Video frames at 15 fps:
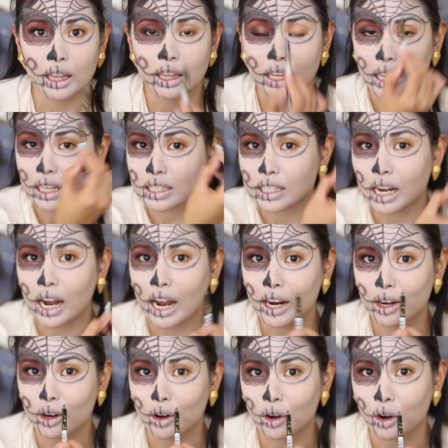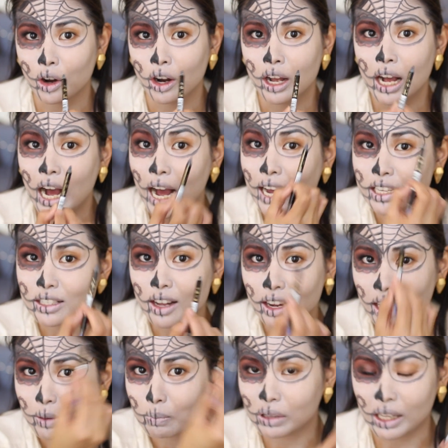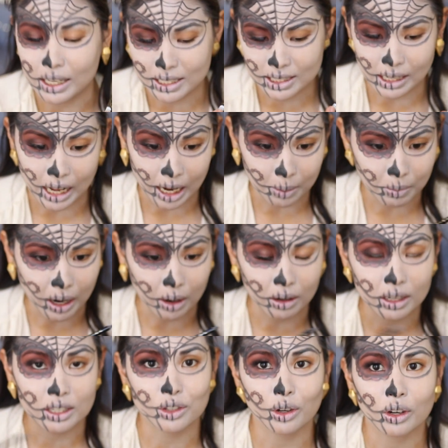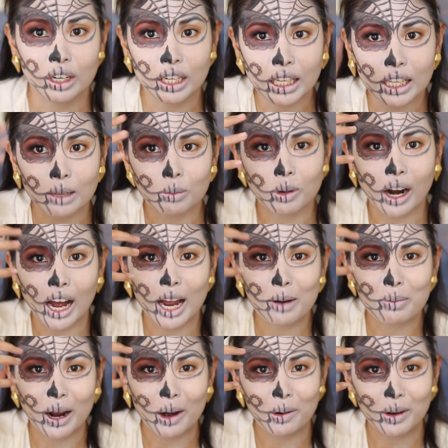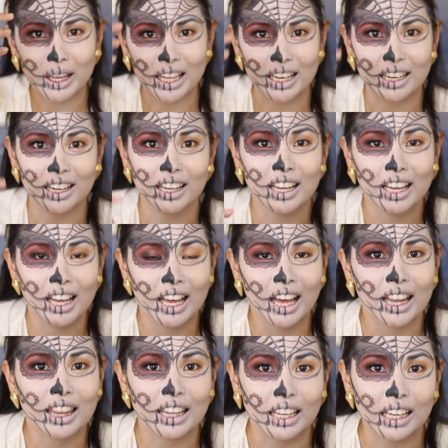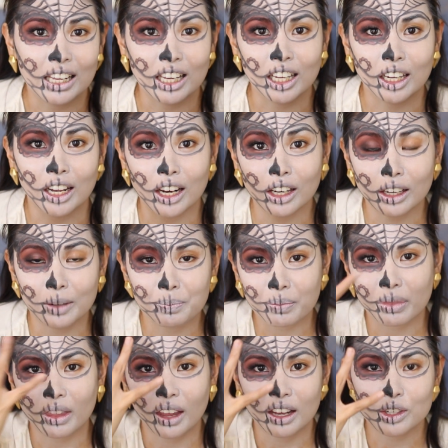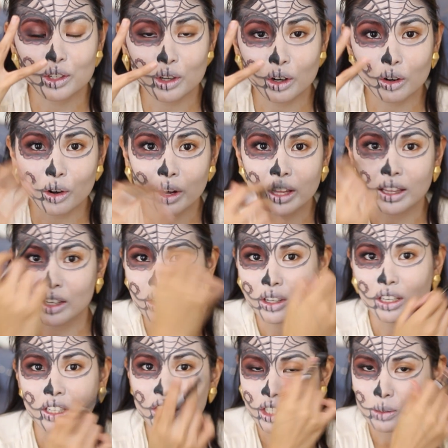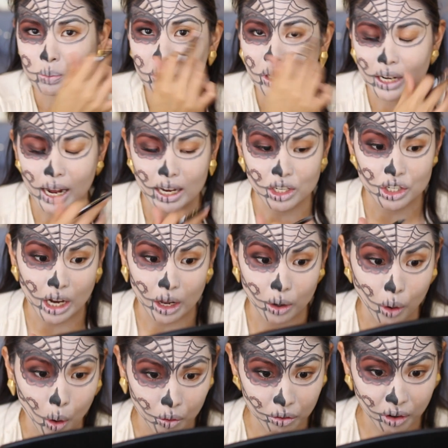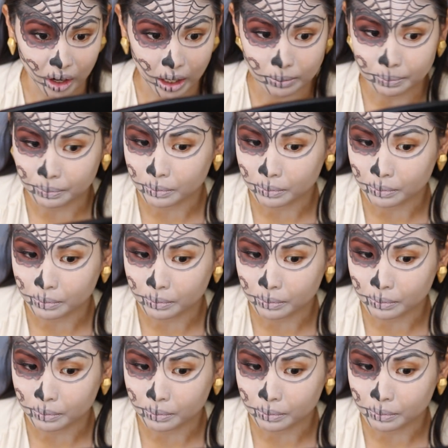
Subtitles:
the entire eye socket plus the eyebrow, because you're gonna keep your eyebrow in the circle and then you're gonna just put eyeshadow over it.